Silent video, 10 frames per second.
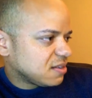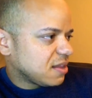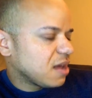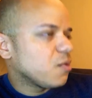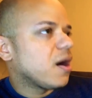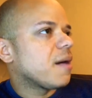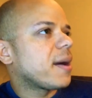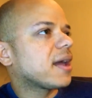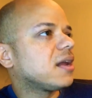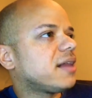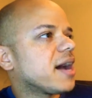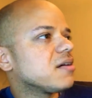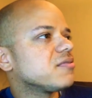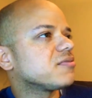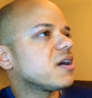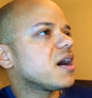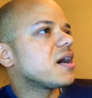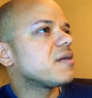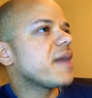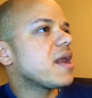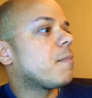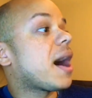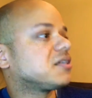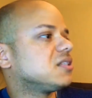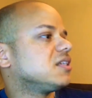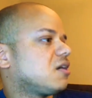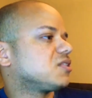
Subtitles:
That I get a lot of animosity.